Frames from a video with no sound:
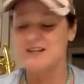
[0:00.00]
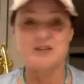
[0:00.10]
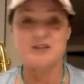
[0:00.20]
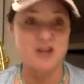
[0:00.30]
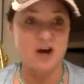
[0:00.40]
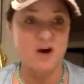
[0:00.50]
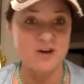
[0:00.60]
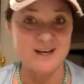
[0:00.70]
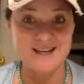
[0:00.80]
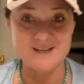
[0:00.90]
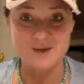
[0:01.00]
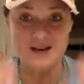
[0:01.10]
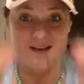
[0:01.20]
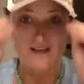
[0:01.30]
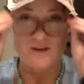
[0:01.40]
So you guys want
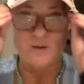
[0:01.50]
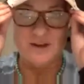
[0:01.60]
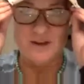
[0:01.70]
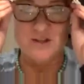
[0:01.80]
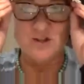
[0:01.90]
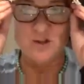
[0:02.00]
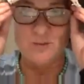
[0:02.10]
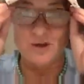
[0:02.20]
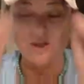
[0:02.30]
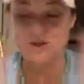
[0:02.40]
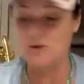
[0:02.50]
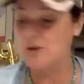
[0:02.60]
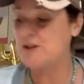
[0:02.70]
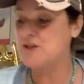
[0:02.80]
a super tool?